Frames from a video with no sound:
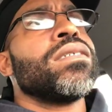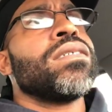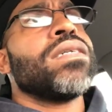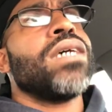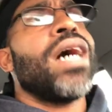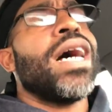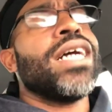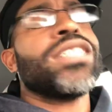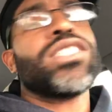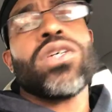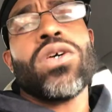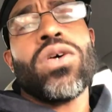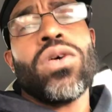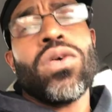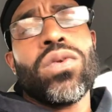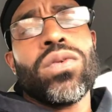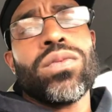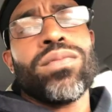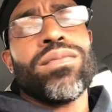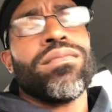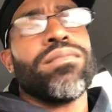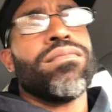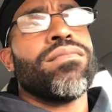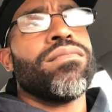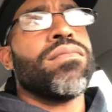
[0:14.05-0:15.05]
I told
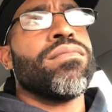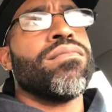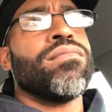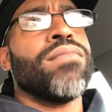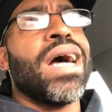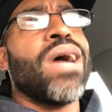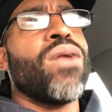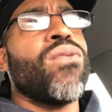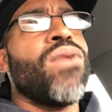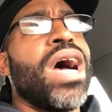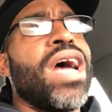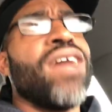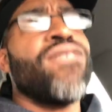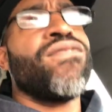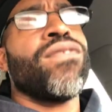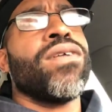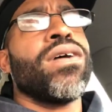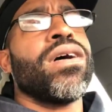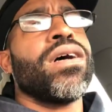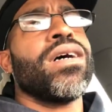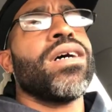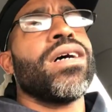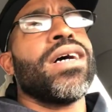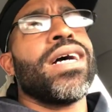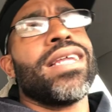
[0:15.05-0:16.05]
my wife
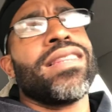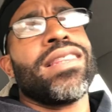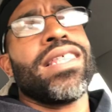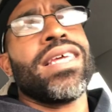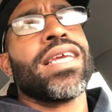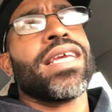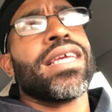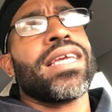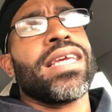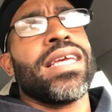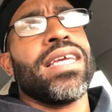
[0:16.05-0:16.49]
I think